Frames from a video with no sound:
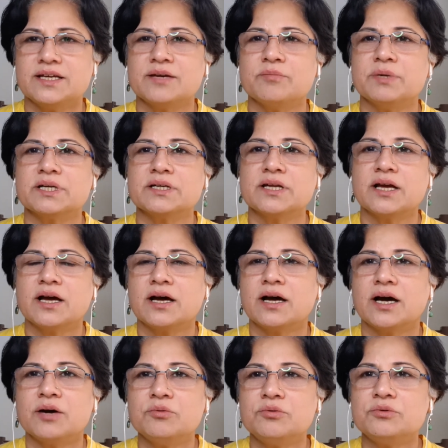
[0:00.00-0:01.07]
But
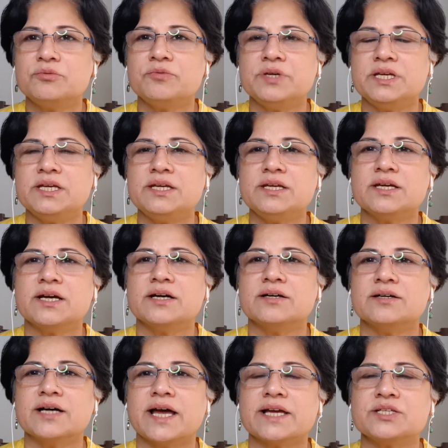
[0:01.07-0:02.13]
how do we
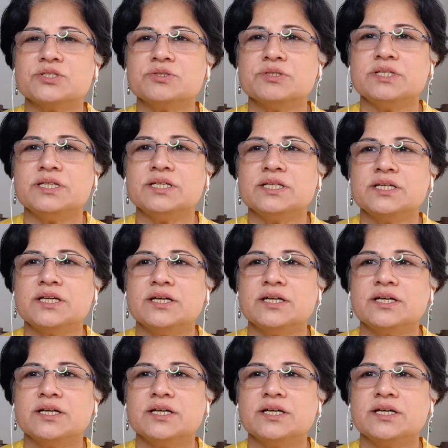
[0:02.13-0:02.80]
actually